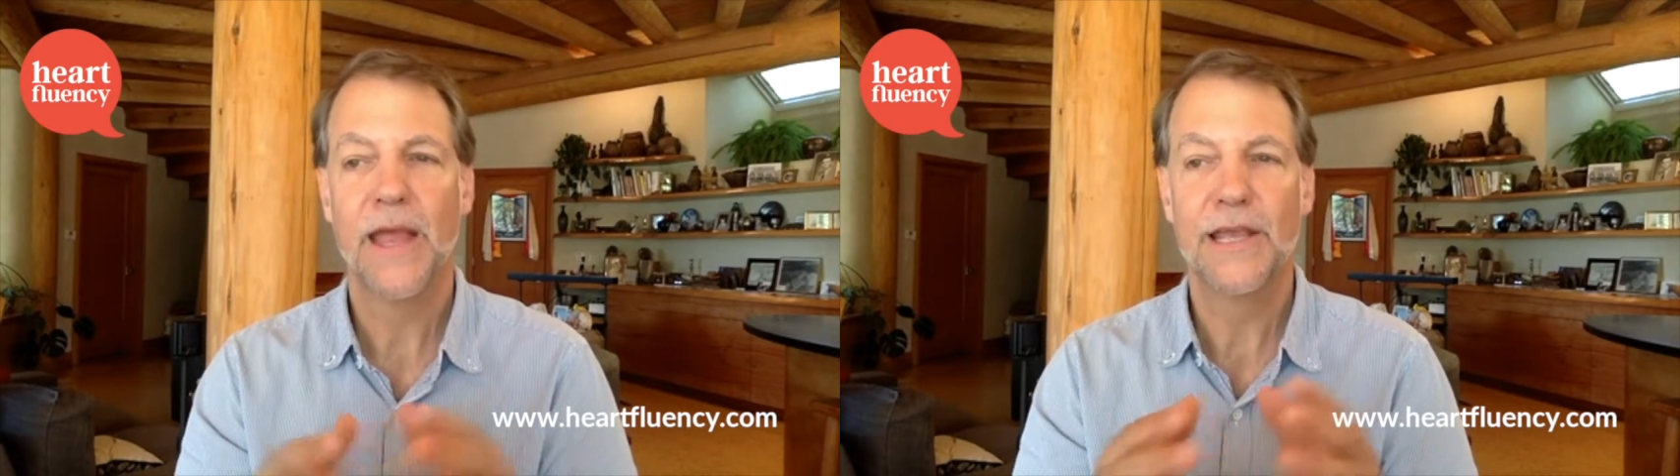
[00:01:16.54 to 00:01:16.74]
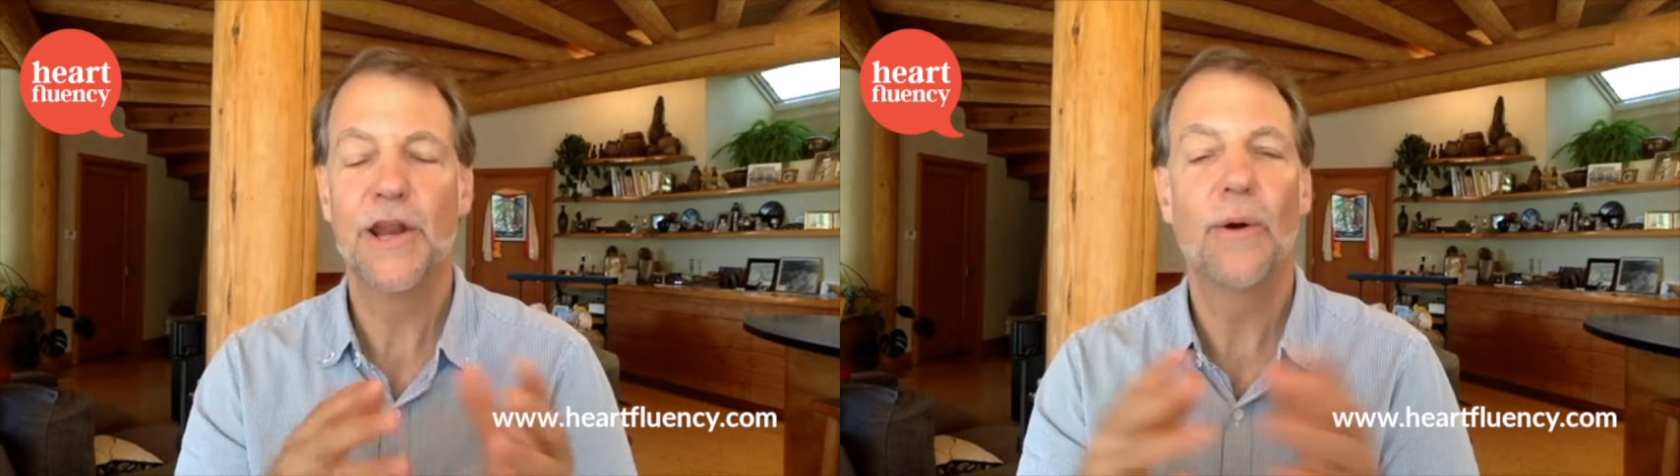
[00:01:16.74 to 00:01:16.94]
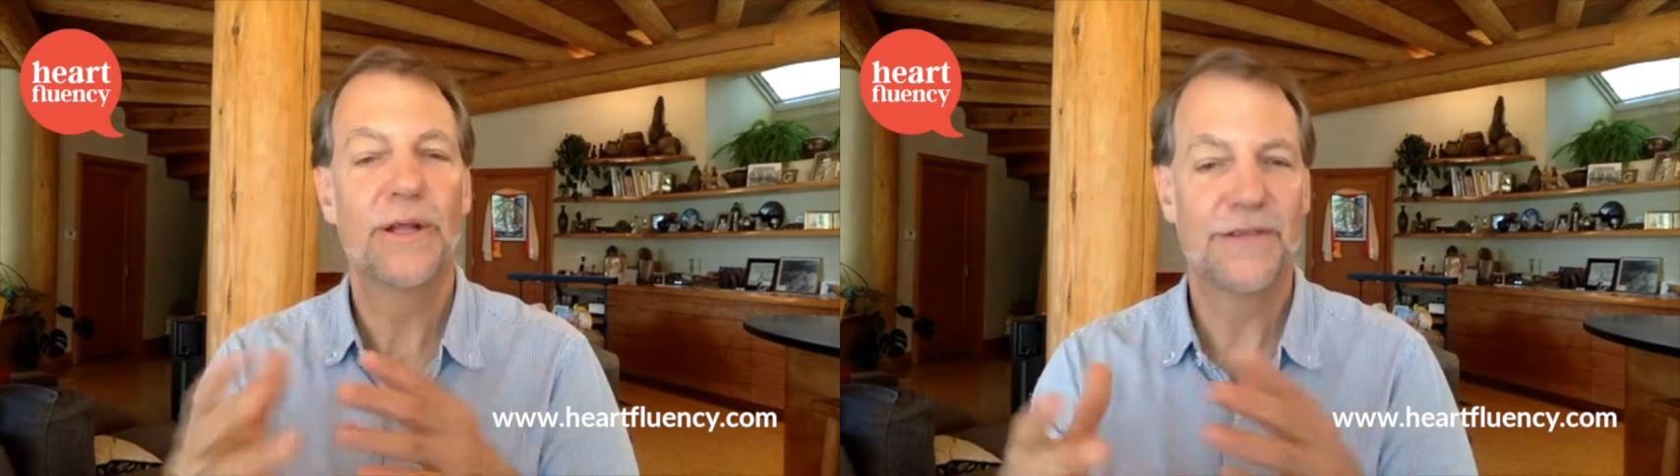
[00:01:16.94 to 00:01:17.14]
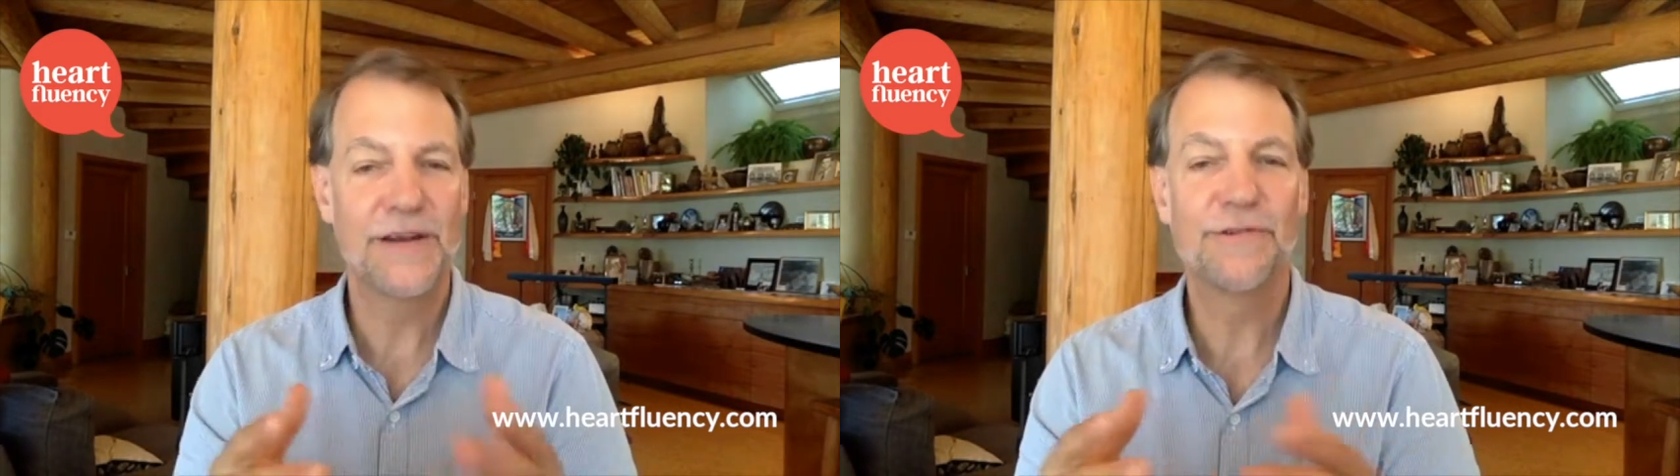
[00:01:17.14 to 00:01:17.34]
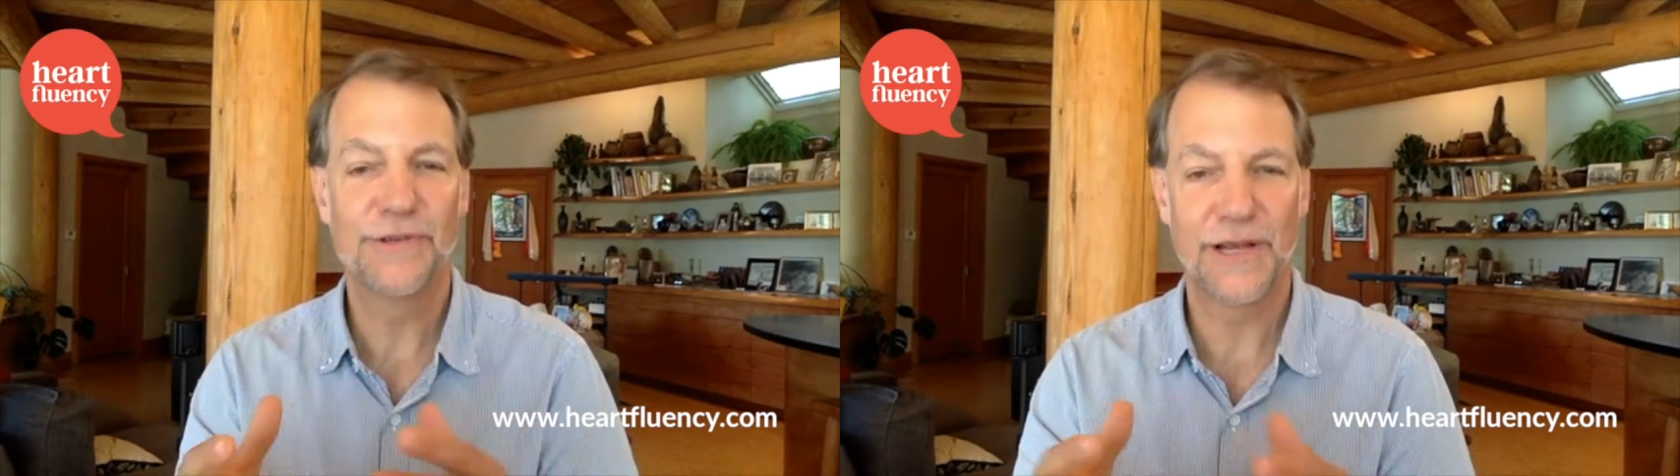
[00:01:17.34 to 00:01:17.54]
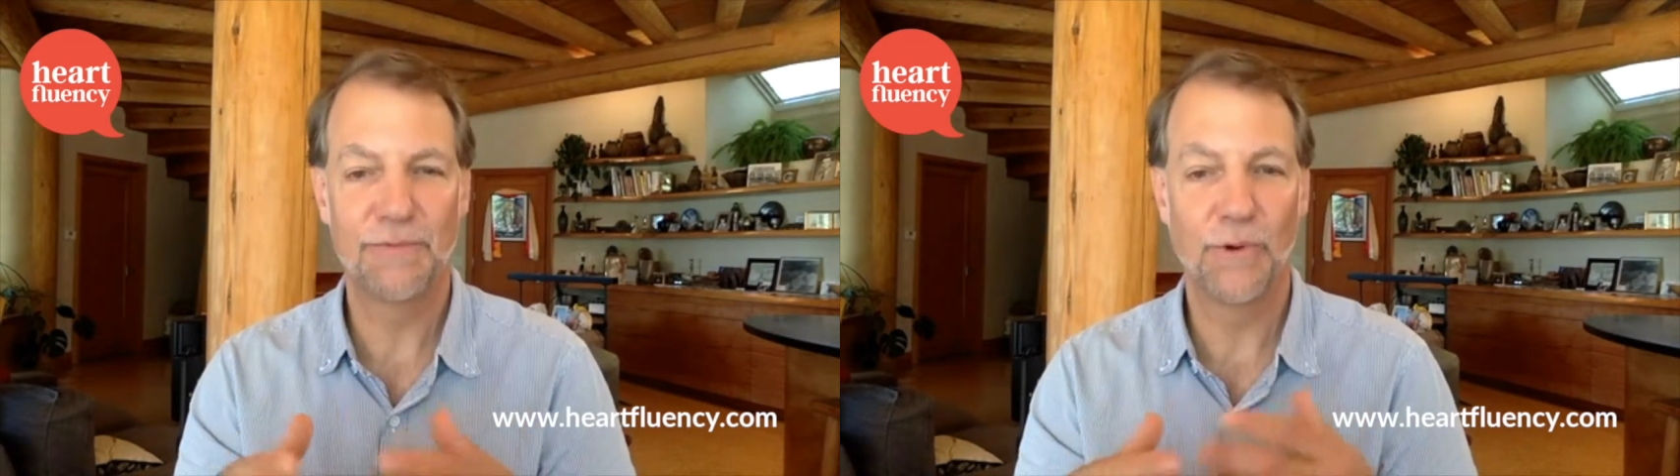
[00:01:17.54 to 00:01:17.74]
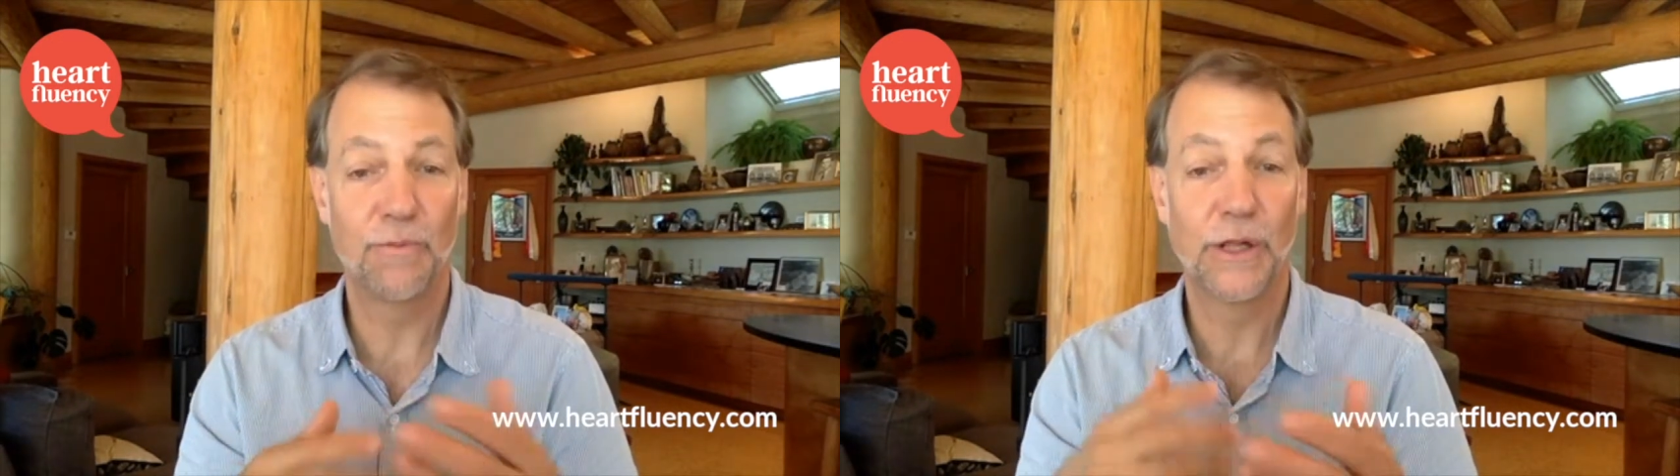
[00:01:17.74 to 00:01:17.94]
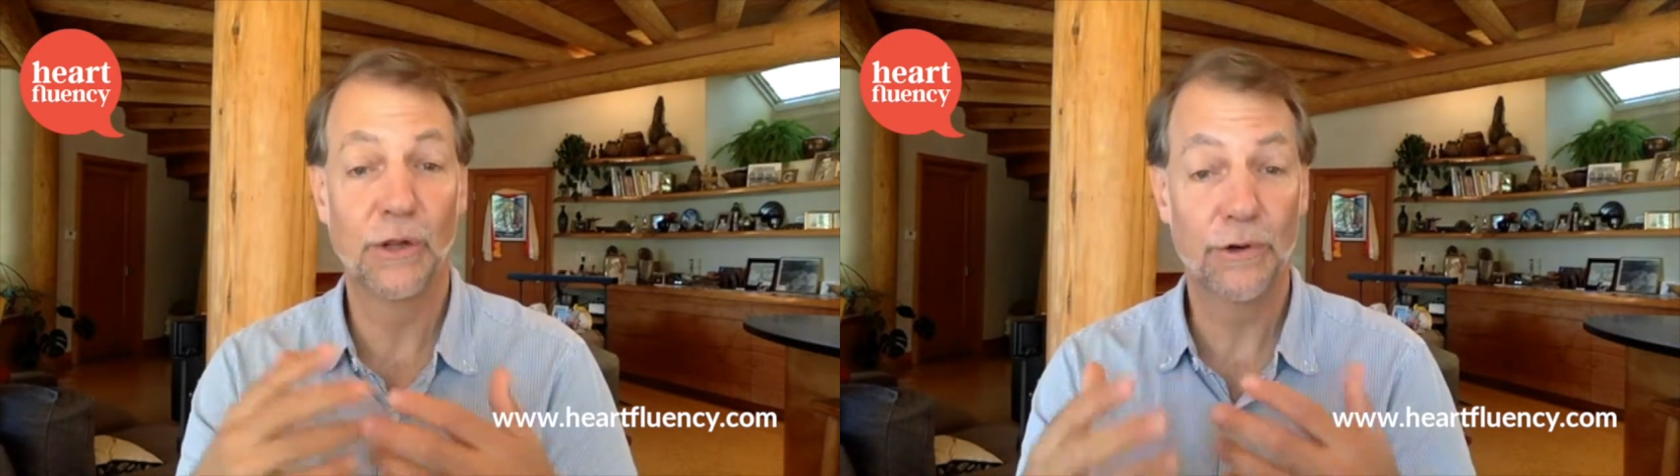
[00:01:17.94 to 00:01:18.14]
You know, it's interesting when
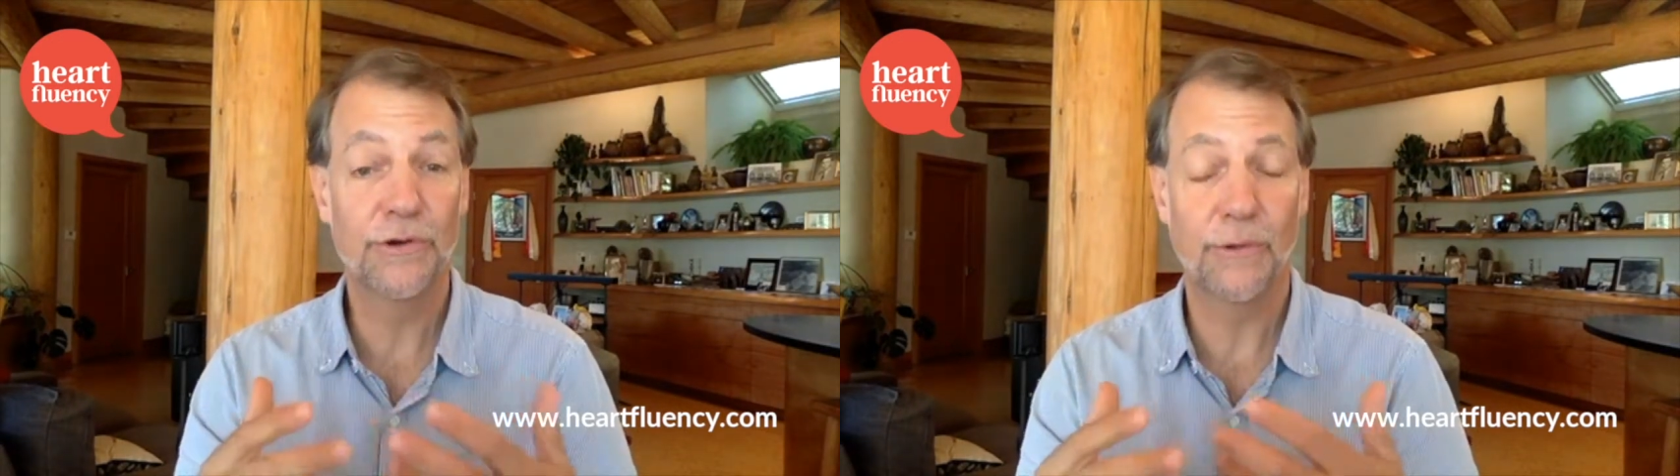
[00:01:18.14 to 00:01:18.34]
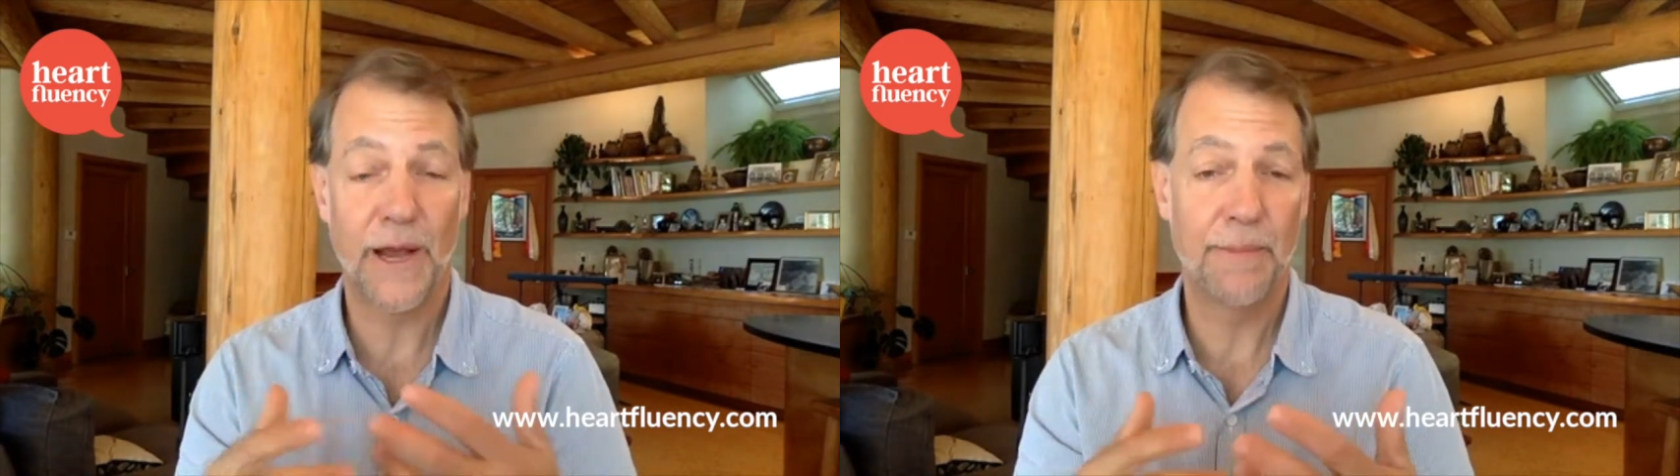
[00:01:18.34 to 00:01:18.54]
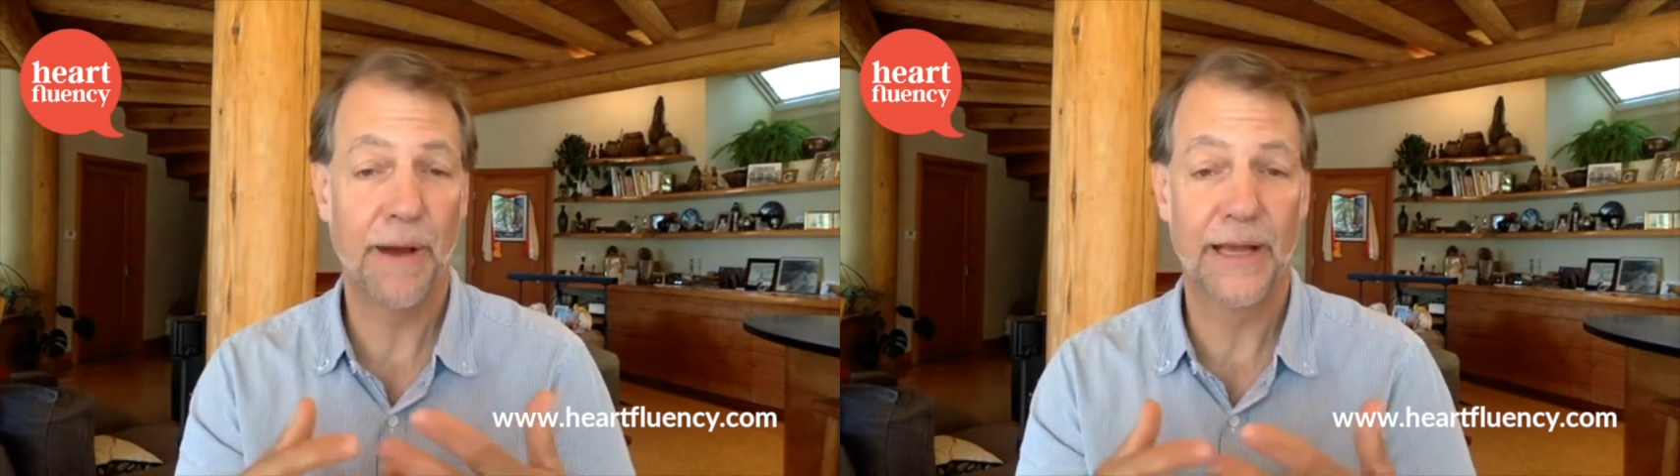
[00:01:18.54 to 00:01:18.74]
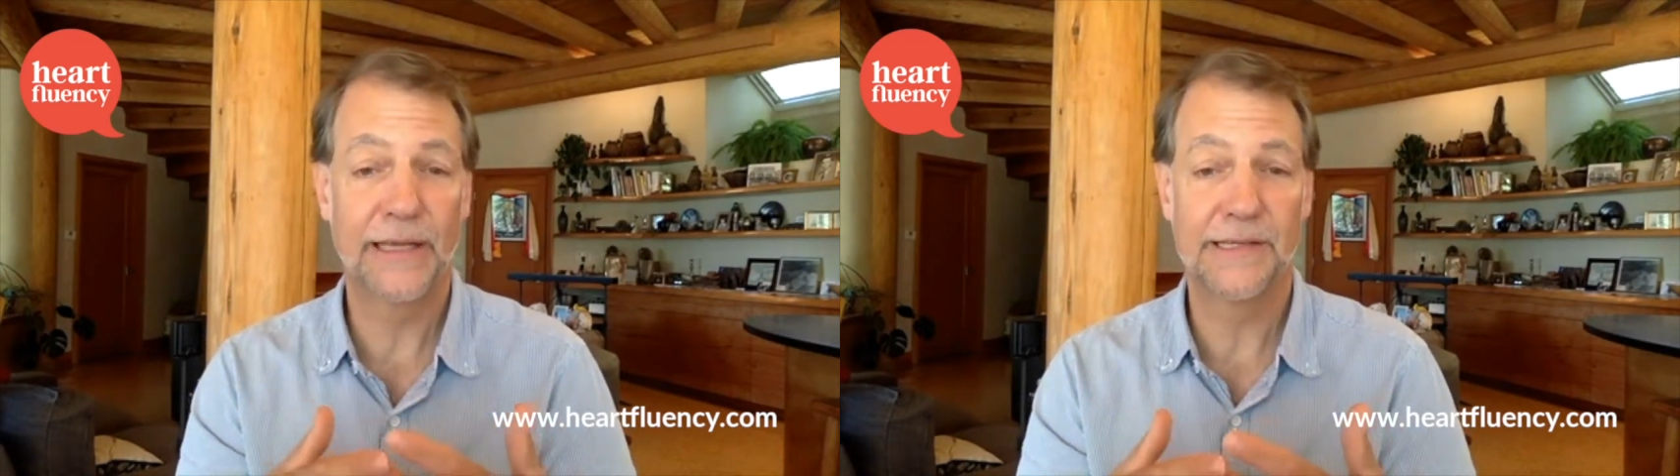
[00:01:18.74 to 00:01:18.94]
we learn to ride a bike,